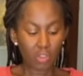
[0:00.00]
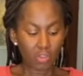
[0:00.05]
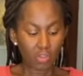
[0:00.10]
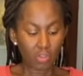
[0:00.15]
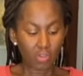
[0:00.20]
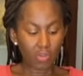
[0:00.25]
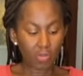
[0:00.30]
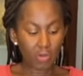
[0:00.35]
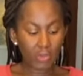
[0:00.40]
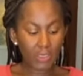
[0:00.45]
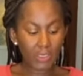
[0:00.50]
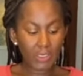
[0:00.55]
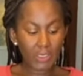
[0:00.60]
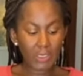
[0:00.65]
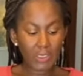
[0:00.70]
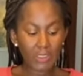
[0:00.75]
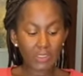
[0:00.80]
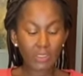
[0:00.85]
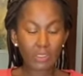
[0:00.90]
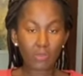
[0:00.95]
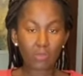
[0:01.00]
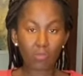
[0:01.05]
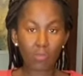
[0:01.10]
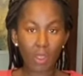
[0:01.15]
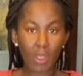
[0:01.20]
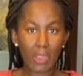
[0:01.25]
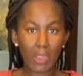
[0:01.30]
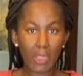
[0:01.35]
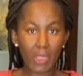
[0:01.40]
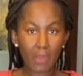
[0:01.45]
you only need
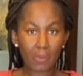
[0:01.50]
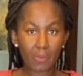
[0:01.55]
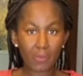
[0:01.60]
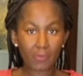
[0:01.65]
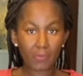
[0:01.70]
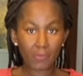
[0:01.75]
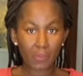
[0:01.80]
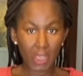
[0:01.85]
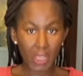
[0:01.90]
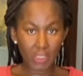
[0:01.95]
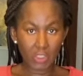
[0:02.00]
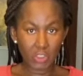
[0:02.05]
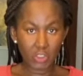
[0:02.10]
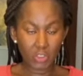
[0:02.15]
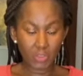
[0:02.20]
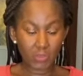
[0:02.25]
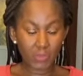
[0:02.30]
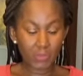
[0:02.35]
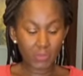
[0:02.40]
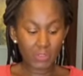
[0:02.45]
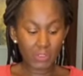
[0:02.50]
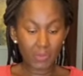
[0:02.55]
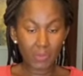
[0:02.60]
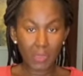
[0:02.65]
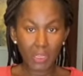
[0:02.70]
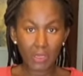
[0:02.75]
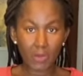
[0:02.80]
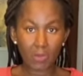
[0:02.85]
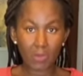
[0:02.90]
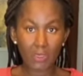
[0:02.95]
1 cup of cashew,
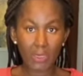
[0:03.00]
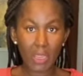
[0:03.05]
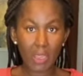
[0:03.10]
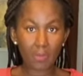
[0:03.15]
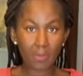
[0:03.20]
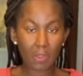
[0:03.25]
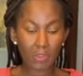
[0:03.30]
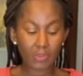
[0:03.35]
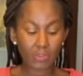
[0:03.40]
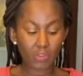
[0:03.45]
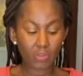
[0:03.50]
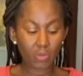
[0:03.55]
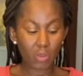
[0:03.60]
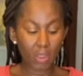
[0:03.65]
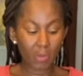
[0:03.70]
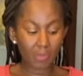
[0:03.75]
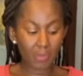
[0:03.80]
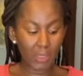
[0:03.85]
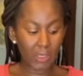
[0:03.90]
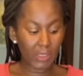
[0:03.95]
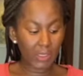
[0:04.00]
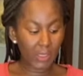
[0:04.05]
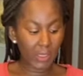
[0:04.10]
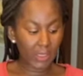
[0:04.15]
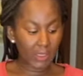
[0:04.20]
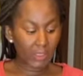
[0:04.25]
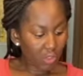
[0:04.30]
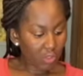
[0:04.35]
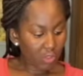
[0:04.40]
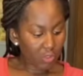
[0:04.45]
depending on the amount you are making.